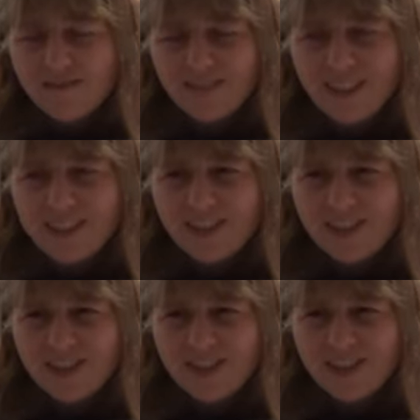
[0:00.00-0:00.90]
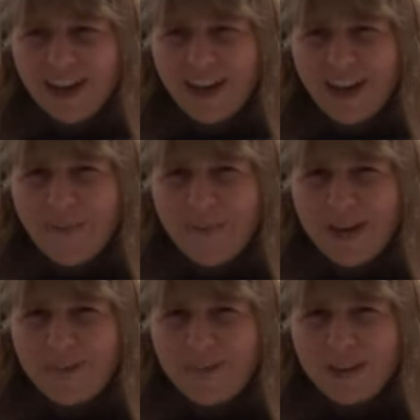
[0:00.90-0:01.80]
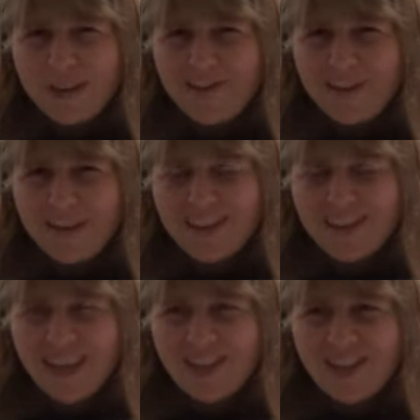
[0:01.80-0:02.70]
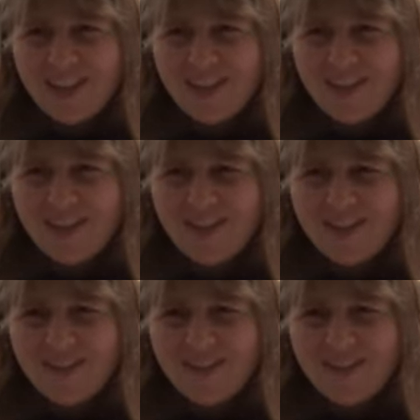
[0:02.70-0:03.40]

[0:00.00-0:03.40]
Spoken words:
thinks that you're just like a manipulative attention